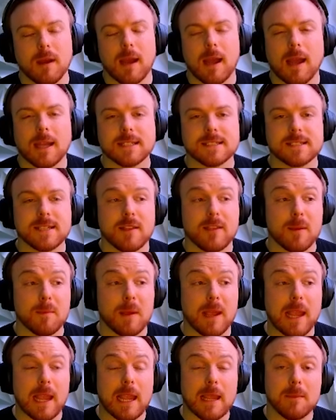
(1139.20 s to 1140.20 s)
I'd say that
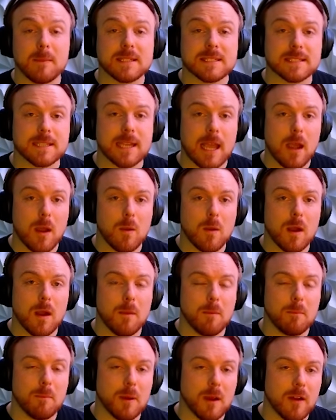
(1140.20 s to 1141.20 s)
my aim is now
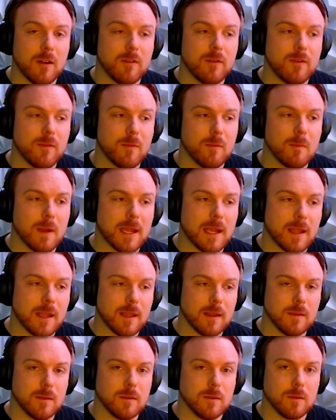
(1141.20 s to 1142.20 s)
above
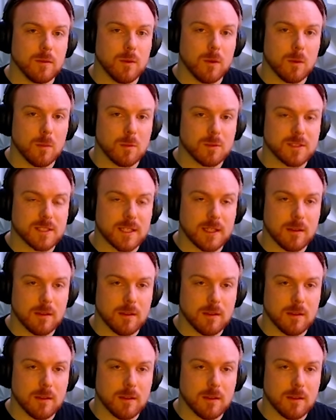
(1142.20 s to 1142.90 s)
my normal skill